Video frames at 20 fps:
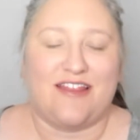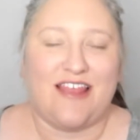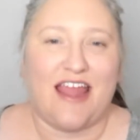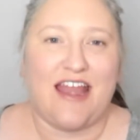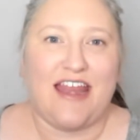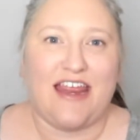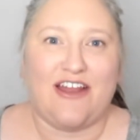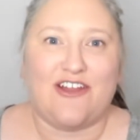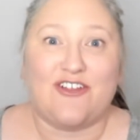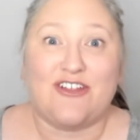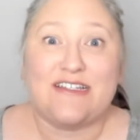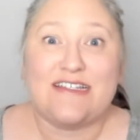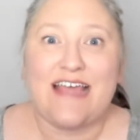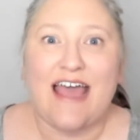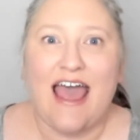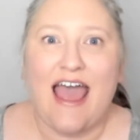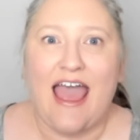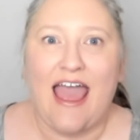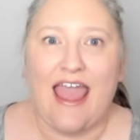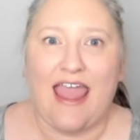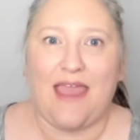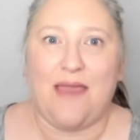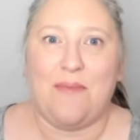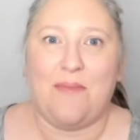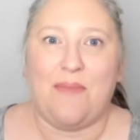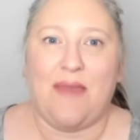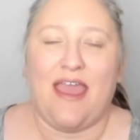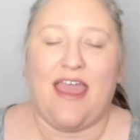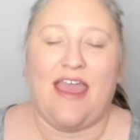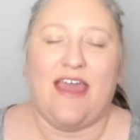needle type
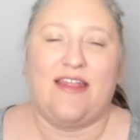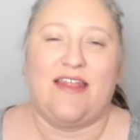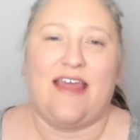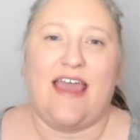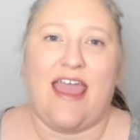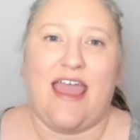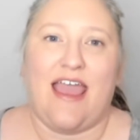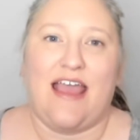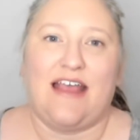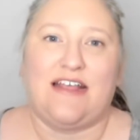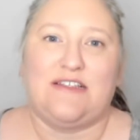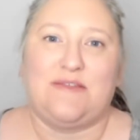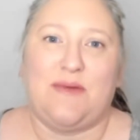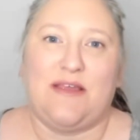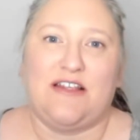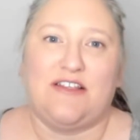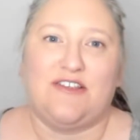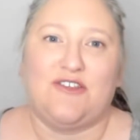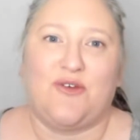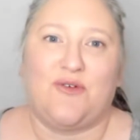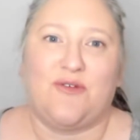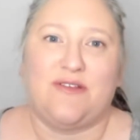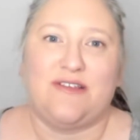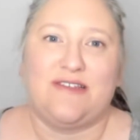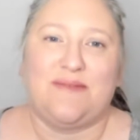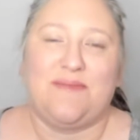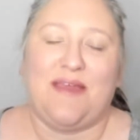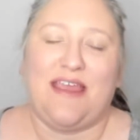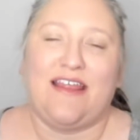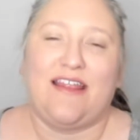that has been told
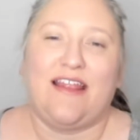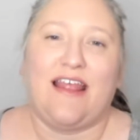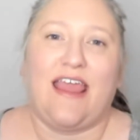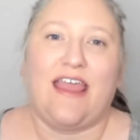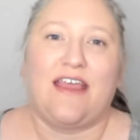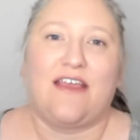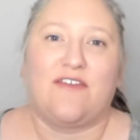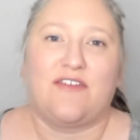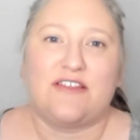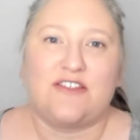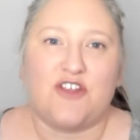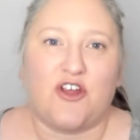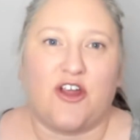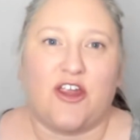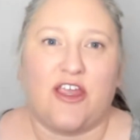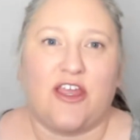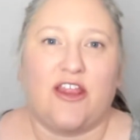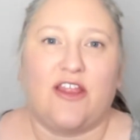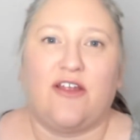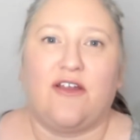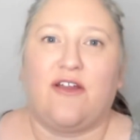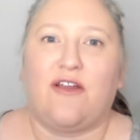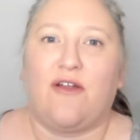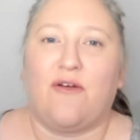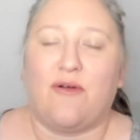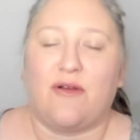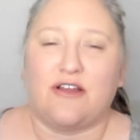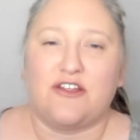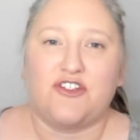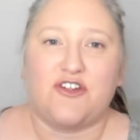to me, like circular
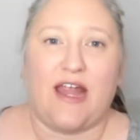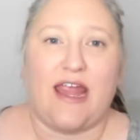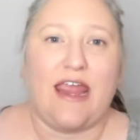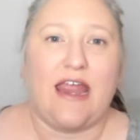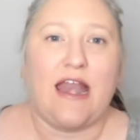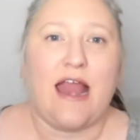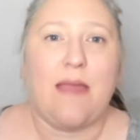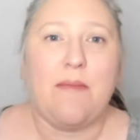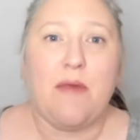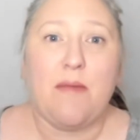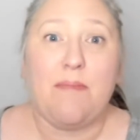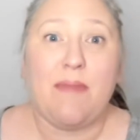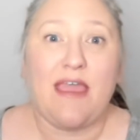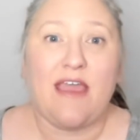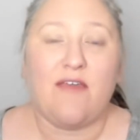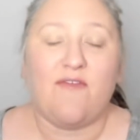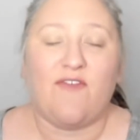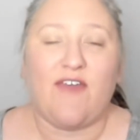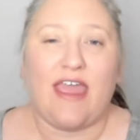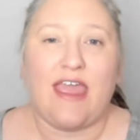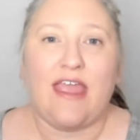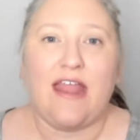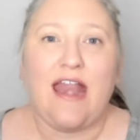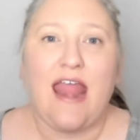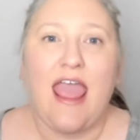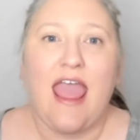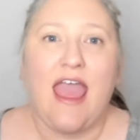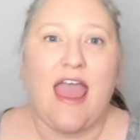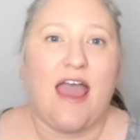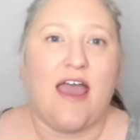or straight. And I'm a big fan
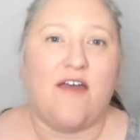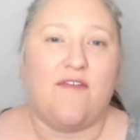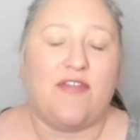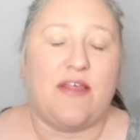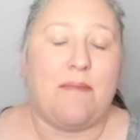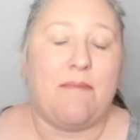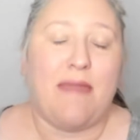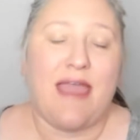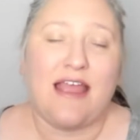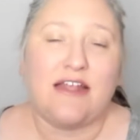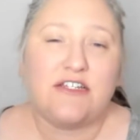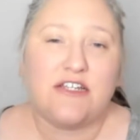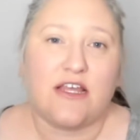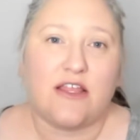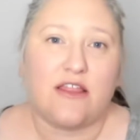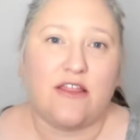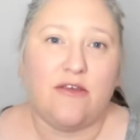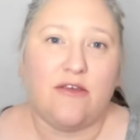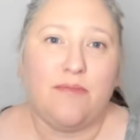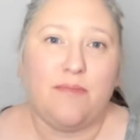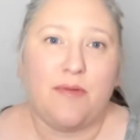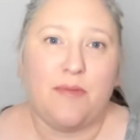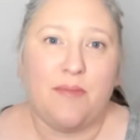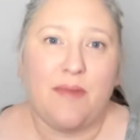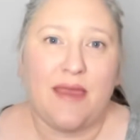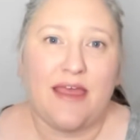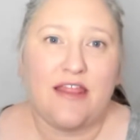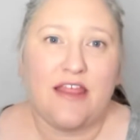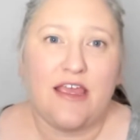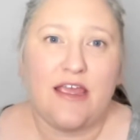of the magic loop
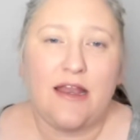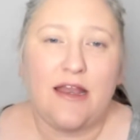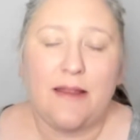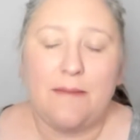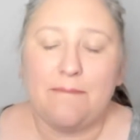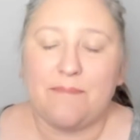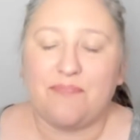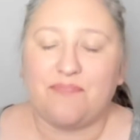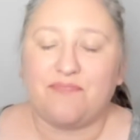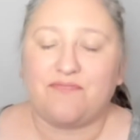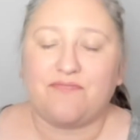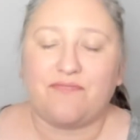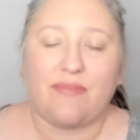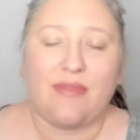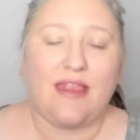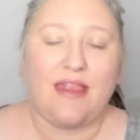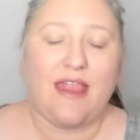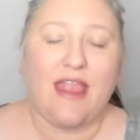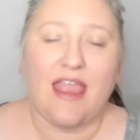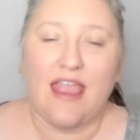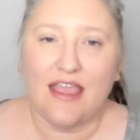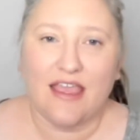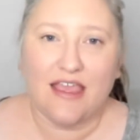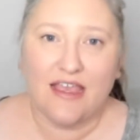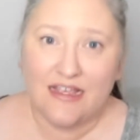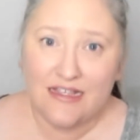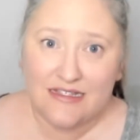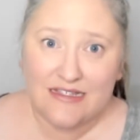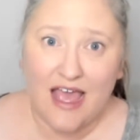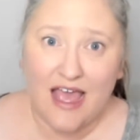method,
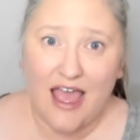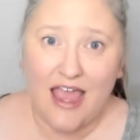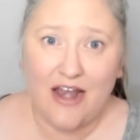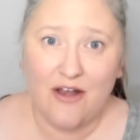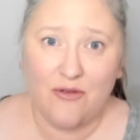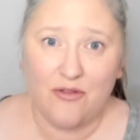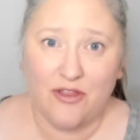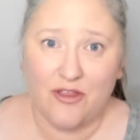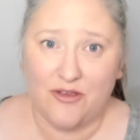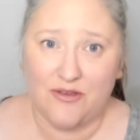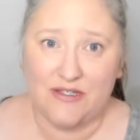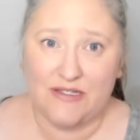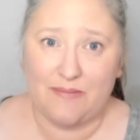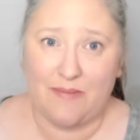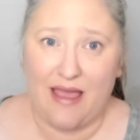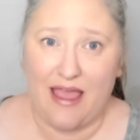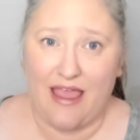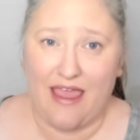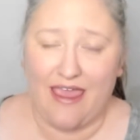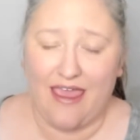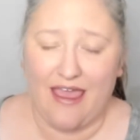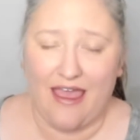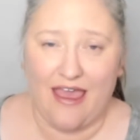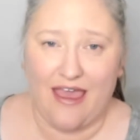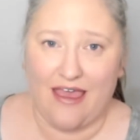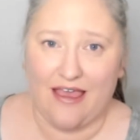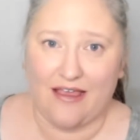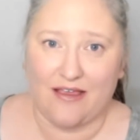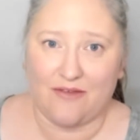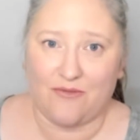because I don't lose my
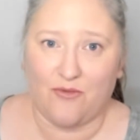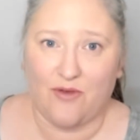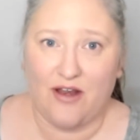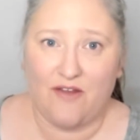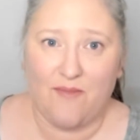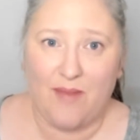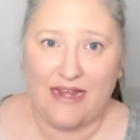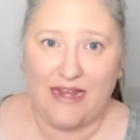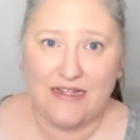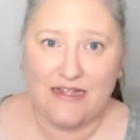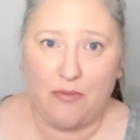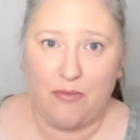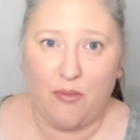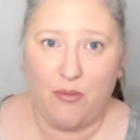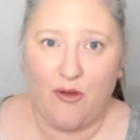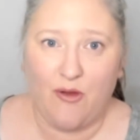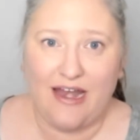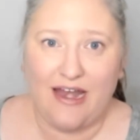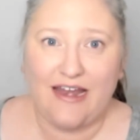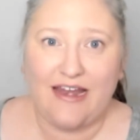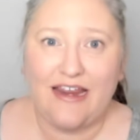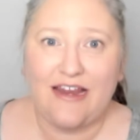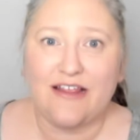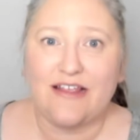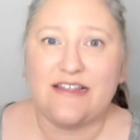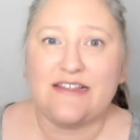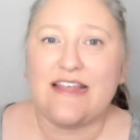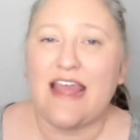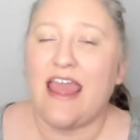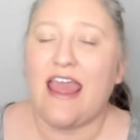one of my double pointed
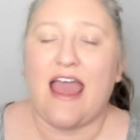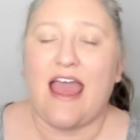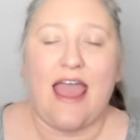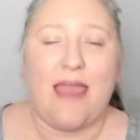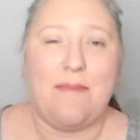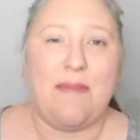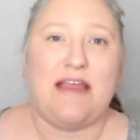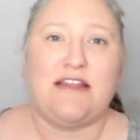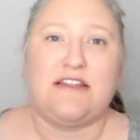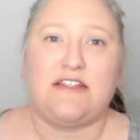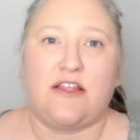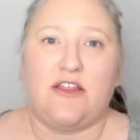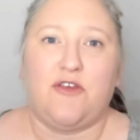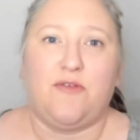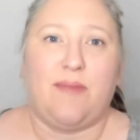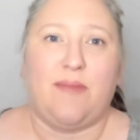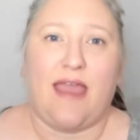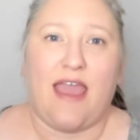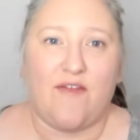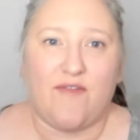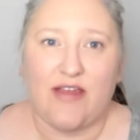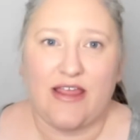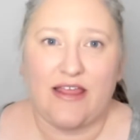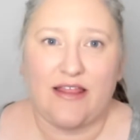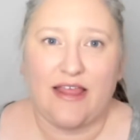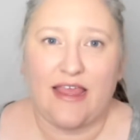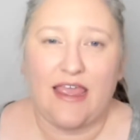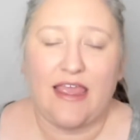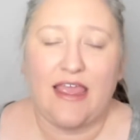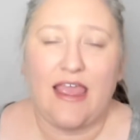needles. I magic loop
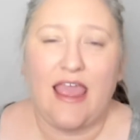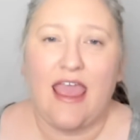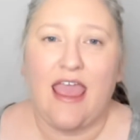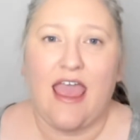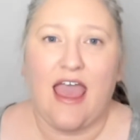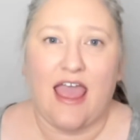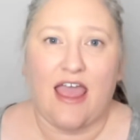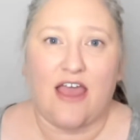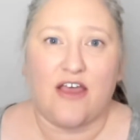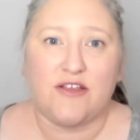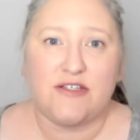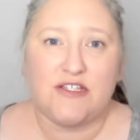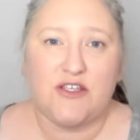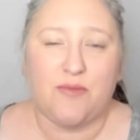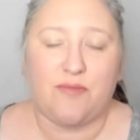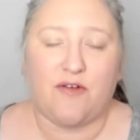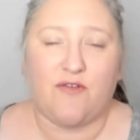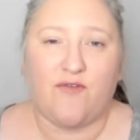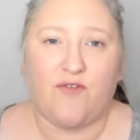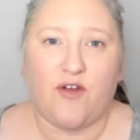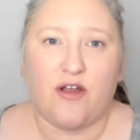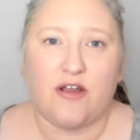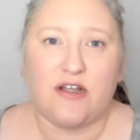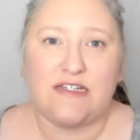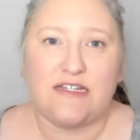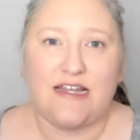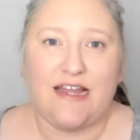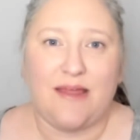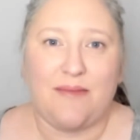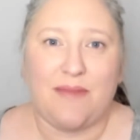everything. I also prefer
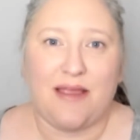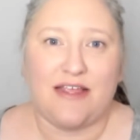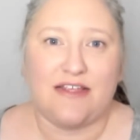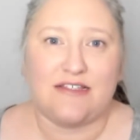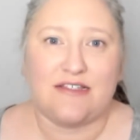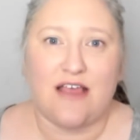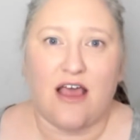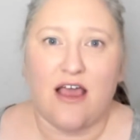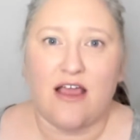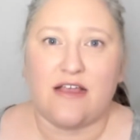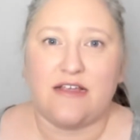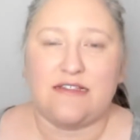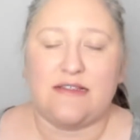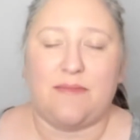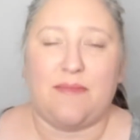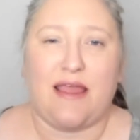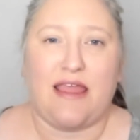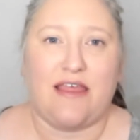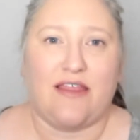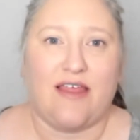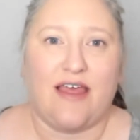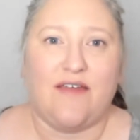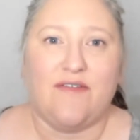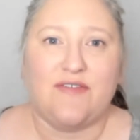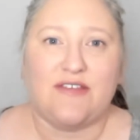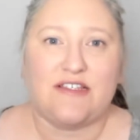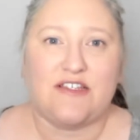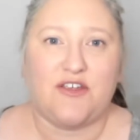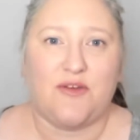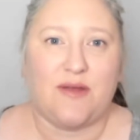to knit my socks and my
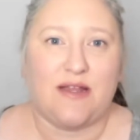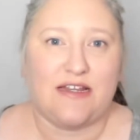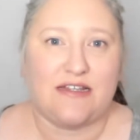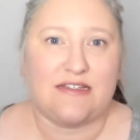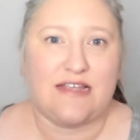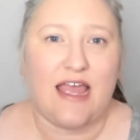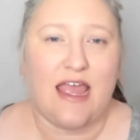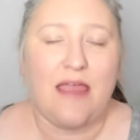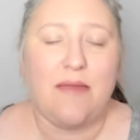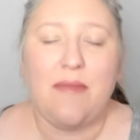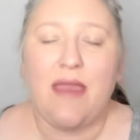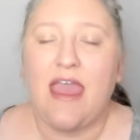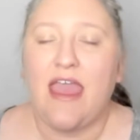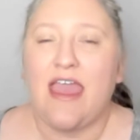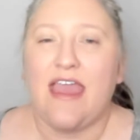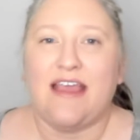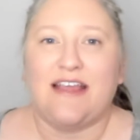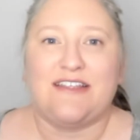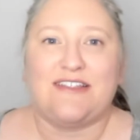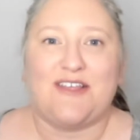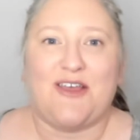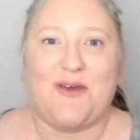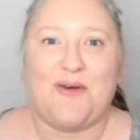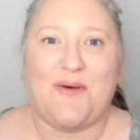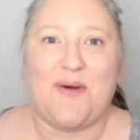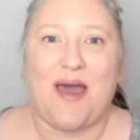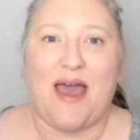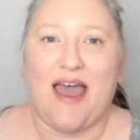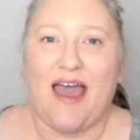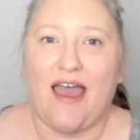gloves 2 at a time.
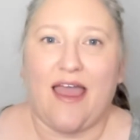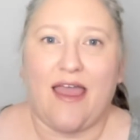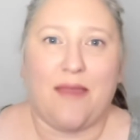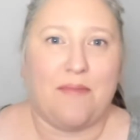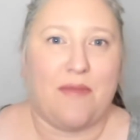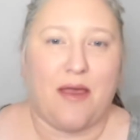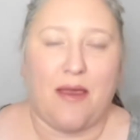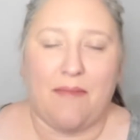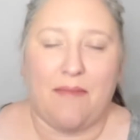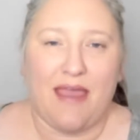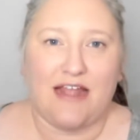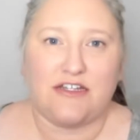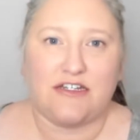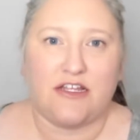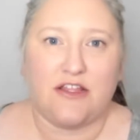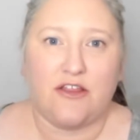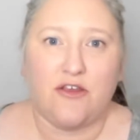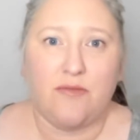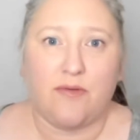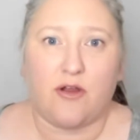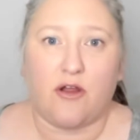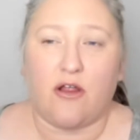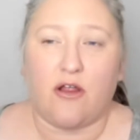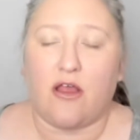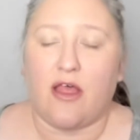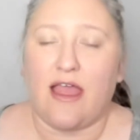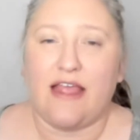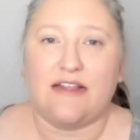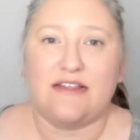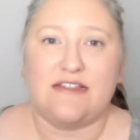So I'm a magic loop
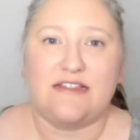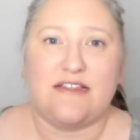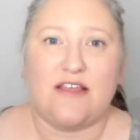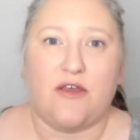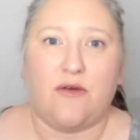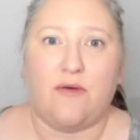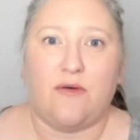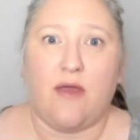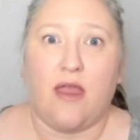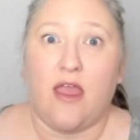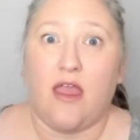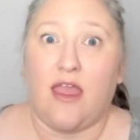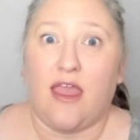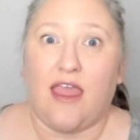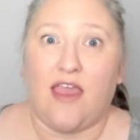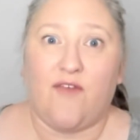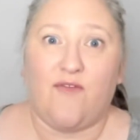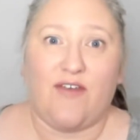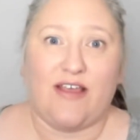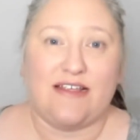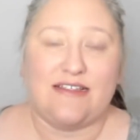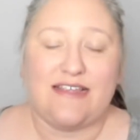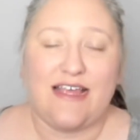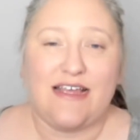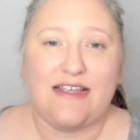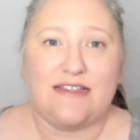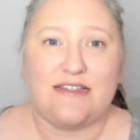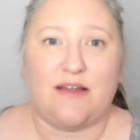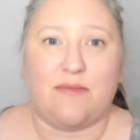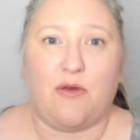girl. And so if it
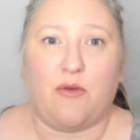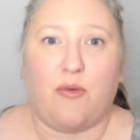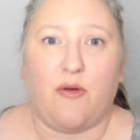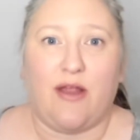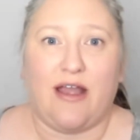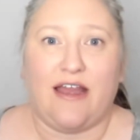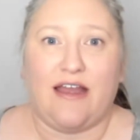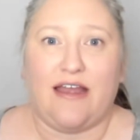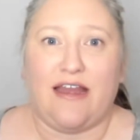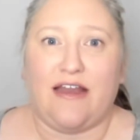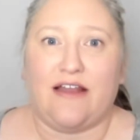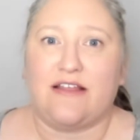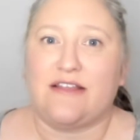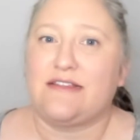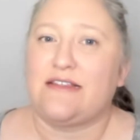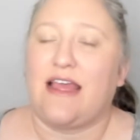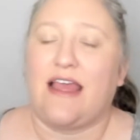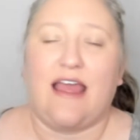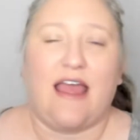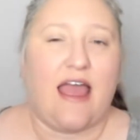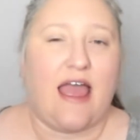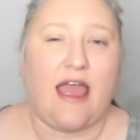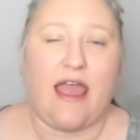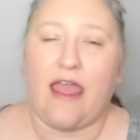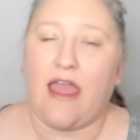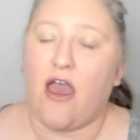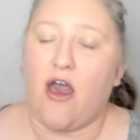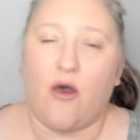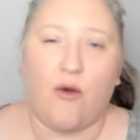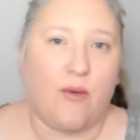says double pointed needles,
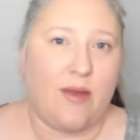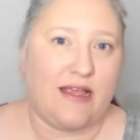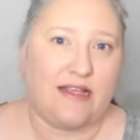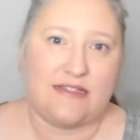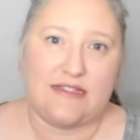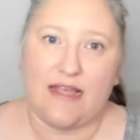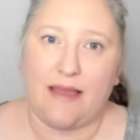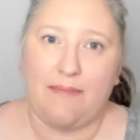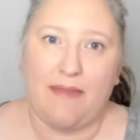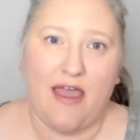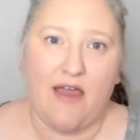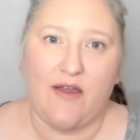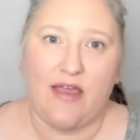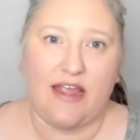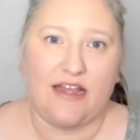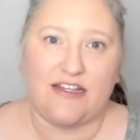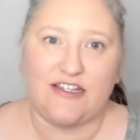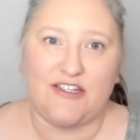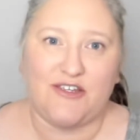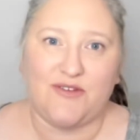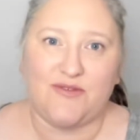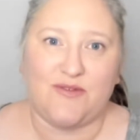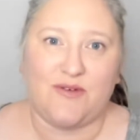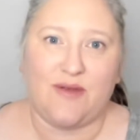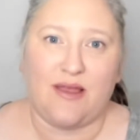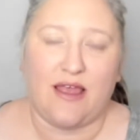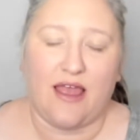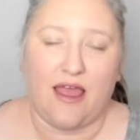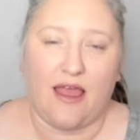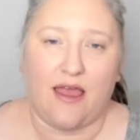I always sub out and do